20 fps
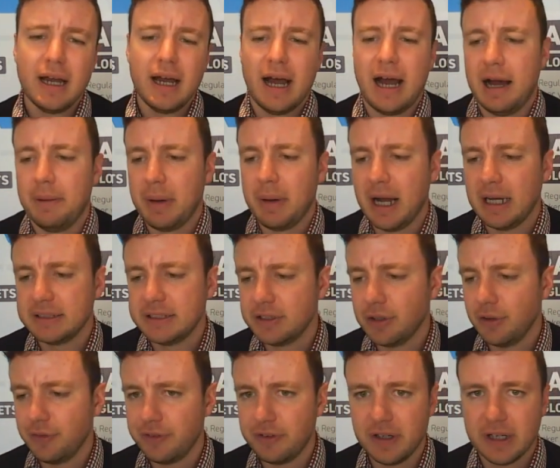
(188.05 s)
As is
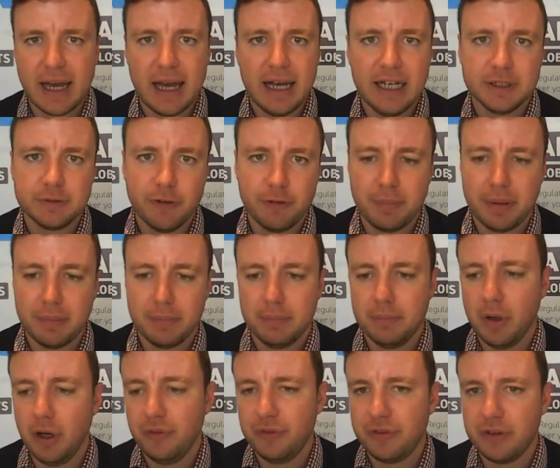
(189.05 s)
often the case with
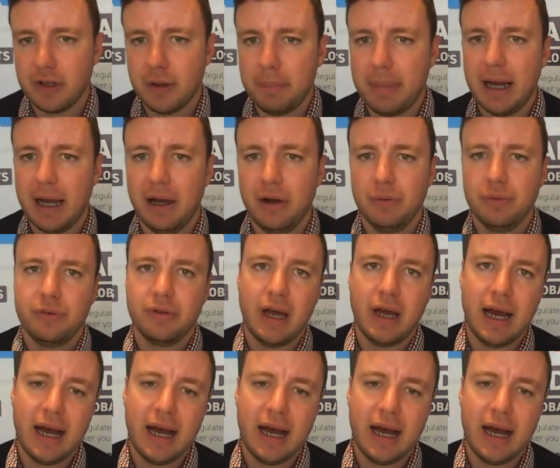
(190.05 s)
moves in the pound,